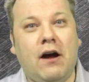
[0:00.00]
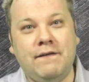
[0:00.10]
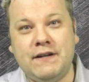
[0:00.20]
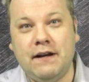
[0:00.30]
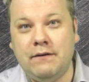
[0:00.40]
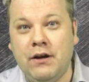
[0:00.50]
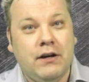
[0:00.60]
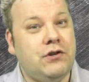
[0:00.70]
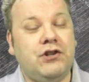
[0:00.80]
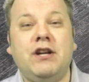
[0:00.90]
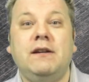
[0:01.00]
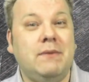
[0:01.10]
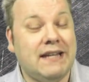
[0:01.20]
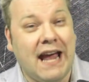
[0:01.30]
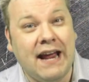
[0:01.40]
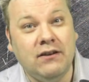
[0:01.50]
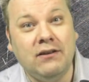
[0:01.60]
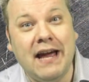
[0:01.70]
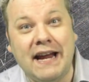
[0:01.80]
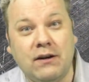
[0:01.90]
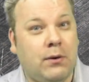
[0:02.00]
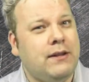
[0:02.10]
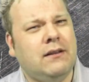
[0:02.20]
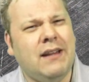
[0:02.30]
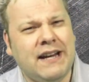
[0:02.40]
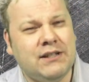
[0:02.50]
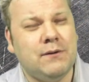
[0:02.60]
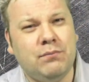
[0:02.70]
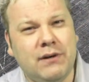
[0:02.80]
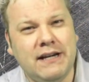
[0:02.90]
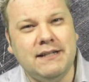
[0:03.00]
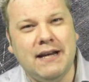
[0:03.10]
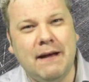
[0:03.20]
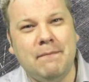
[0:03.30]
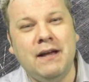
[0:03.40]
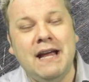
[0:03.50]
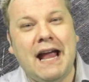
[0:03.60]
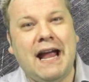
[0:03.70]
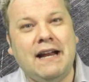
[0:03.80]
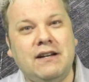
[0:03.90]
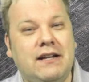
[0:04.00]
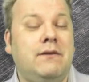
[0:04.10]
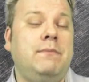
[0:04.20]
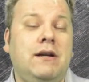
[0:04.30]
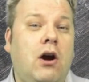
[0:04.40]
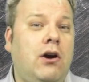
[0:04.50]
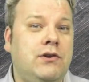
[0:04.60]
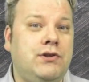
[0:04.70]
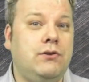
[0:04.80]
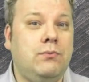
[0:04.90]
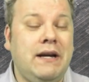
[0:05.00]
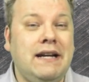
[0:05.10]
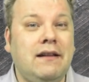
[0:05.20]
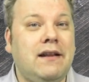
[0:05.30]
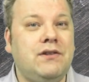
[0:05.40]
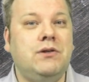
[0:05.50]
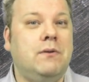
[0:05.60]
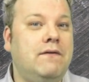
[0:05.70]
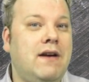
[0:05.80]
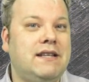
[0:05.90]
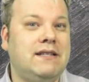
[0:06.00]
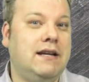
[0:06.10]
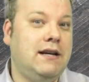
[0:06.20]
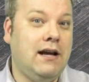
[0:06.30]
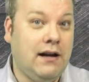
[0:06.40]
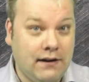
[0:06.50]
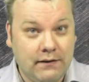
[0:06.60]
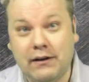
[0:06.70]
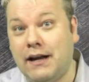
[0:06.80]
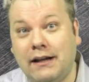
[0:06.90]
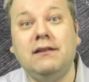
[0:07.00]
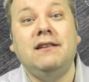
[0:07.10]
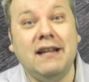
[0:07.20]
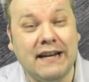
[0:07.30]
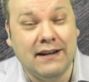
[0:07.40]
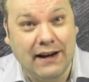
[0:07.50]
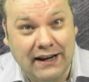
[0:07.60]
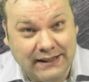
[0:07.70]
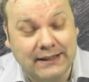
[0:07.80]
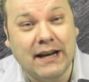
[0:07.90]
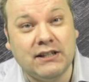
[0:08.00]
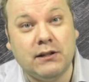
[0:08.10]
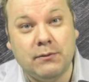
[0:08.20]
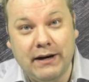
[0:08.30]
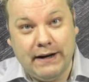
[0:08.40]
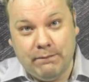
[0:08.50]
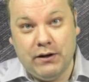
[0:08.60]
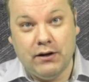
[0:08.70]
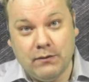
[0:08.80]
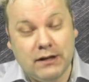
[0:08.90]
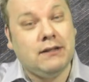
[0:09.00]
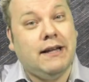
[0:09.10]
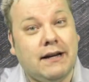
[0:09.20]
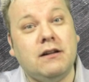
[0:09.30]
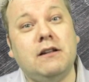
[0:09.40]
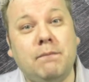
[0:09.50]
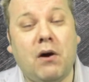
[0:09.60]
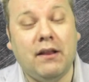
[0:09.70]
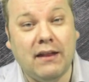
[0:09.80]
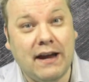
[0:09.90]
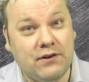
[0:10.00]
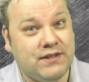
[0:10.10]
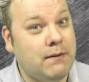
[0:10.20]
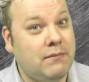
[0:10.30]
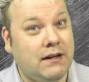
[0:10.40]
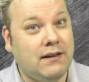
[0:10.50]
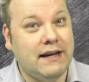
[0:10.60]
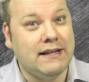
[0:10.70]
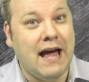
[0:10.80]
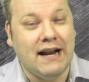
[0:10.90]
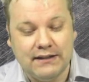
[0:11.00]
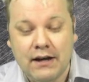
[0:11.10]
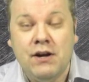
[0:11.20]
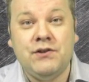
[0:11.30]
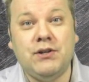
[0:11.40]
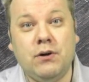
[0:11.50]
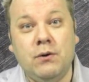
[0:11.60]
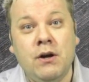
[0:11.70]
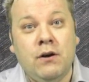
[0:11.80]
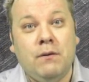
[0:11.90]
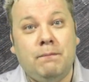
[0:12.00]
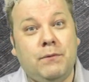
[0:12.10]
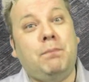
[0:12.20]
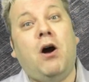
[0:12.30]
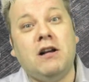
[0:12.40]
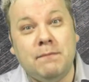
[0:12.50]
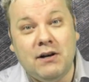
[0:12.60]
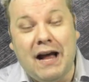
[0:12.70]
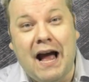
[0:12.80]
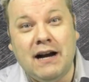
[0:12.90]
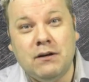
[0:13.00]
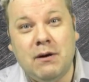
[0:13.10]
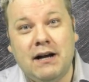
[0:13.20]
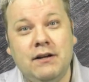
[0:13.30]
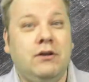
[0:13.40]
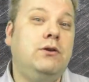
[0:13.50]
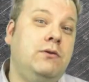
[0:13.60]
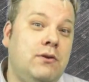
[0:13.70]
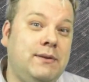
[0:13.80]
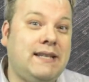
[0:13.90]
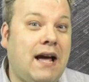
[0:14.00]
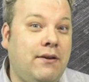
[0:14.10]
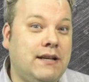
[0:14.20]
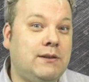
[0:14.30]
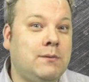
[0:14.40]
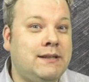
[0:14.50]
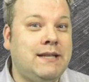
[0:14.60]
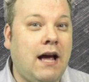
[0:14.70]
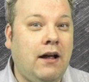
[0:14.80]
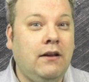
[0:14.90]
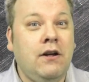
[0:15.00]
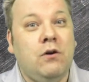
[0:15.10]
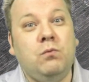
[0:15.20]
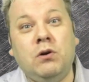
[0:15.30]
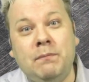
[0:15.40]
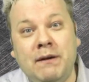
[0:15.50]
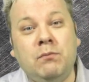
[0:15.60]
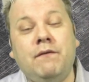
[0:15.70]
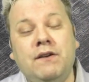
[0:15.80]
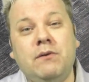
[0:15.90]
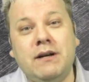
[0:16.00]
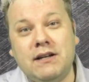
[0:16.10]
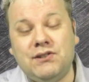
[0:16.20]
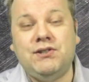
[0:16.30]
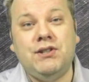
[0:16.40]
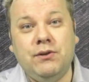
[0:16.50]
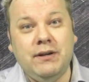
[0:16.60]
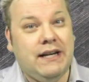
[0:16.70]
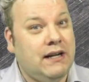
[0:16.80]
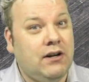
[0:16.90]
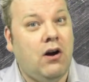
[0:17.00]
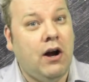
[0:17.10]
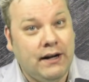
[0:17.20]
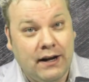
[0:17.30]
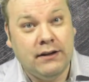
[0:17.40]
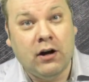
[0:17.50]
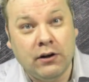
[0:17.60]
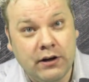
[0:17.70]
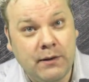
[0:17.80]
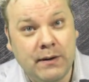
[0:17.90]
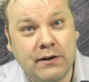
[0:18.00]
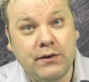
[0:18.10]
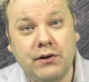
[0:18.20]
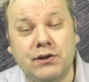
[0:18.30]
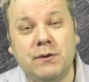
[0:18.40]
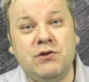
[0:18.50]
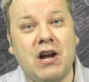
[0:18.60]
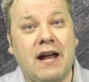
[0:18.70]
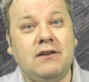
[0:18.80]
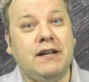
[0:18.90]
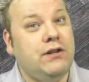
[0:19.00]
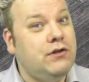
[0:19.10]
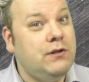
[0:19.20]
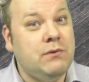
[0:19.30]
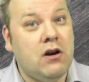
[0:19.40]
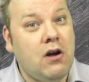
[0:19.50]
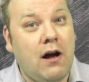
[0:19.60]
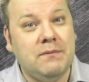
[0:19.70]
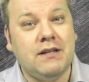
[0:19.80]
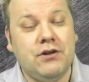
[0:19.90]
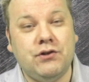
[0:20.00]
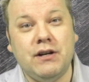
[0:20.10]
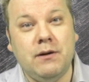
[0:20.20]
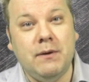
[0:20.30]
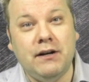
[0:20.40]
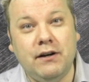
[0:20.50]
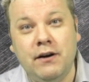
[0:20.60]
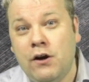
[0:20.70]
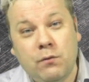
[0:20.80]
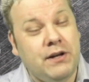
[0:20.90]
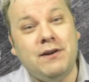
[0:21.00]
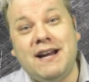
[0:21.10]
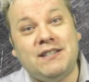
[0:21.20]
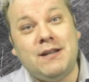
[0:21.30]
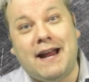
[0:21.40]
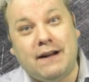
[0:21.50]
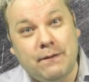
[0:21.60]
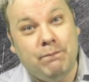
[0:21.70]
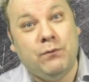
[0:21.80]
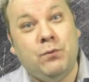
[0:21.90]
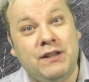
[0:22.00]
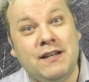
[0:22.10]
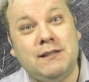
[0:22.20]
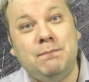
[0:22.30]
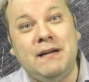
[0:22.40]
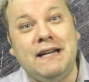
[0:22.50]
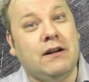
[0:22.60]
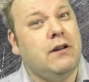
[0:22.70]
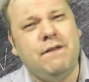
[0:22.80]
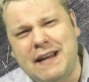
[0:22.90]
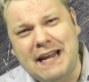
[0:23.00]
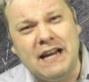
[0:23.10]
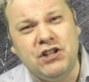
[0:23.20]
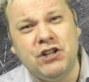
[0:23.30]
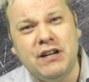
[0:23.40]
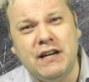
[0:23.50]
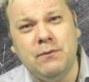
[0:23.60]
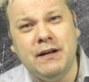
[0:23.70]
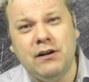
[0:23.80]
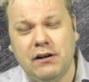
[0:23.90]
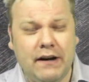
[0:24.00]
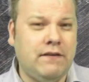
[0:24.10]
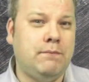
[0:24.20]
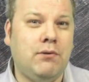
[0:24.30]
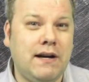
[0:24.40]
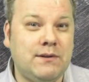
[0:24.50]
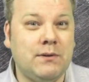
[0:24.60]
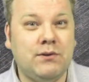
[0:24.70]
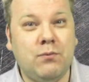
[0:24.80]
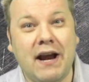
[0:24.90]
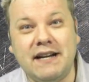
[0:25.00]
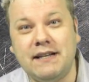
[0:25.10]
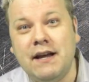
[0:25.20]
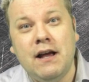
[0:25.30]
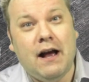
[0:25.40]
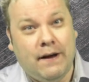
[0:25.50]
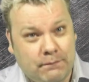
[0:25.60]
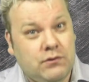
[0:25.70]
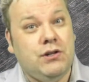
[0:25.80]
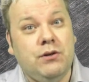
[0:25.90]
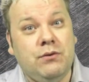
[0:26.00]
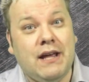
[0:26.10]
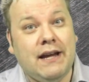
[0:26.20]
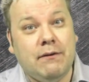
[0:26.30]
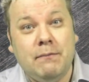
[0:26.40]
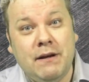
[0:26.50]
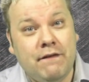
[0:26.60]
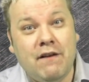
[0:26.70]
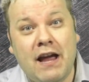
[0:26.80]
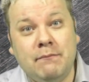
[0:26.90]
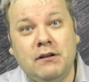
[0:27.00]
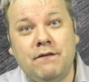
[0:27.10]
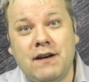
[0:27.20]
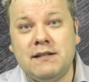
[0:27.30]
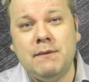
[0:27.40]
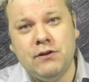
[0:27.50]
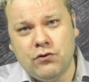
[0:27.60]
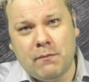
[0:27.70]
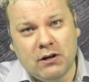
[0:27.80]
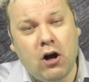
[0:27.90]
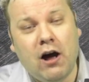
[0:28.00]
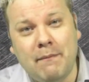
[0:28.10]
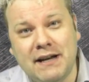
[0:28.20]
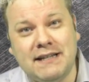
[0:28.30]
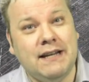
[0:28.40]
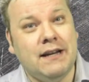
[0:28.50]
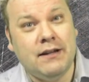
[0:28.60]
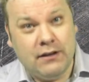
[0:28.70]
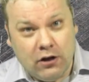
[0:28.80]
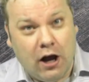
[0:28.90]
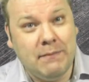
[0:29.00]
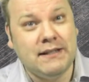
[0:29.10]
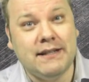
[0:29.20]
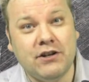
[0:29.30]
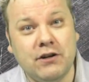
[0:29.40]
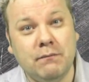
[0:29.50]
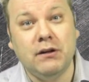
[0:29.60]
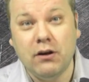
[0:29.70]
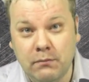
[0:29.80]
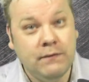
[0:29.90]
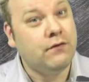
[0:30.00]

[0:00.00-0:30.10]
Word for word: Often you're chilling with candlelight or the lights are pretty dim and it'll be hard to read unless you invest in uh, a lit accessory, you know, like a clip-on light or something like that. So the Pocketbook Aqua, who knows how this will sell. We'll be reviewing it soon here on uh, our Good e-Reader YouTube channel at youtube.com slash Good e-Reader. What do you guys think? would this be a good vacation e-reader if the price was right? Um, do you think it would be a viable investment? Drop a comment in the, the comments section below.